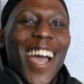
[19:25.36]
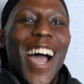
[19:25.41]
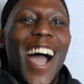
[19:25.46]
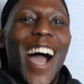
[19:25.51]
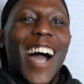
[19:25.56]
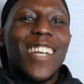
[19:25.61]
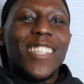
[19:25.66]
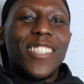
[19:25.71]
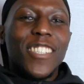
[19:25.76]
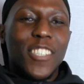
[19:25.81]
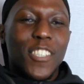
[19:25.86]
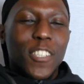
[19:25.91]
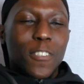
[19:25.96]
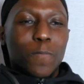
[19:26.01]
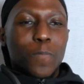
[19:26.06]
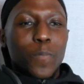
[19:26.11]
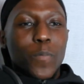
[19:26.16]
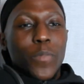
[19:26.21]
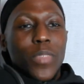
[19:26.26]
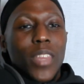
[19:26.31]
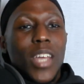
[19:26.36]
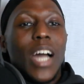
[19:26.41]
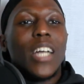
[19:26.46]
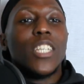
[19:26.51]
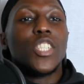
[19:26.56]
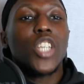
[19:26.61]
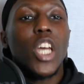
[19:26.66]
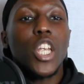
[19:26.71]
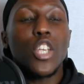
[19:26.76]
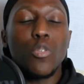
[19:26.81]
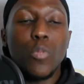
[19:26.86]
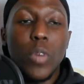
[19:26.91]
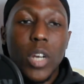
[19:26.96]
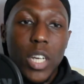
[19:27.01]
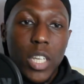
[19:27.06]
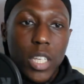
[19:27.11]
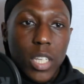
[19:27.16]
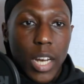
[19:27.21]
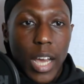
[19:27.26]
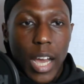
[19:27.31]
and And
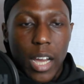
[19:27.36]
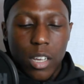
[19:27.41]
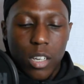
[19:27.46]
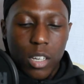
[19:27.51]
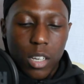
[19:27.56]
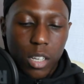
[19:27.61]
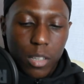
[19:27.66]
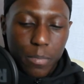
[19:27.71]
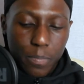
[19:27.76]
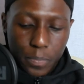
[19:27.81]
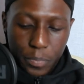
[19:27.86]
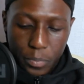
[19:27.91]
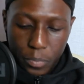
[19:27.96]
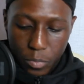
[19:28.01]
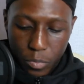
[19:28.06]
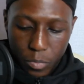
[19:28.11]
genuinely, like um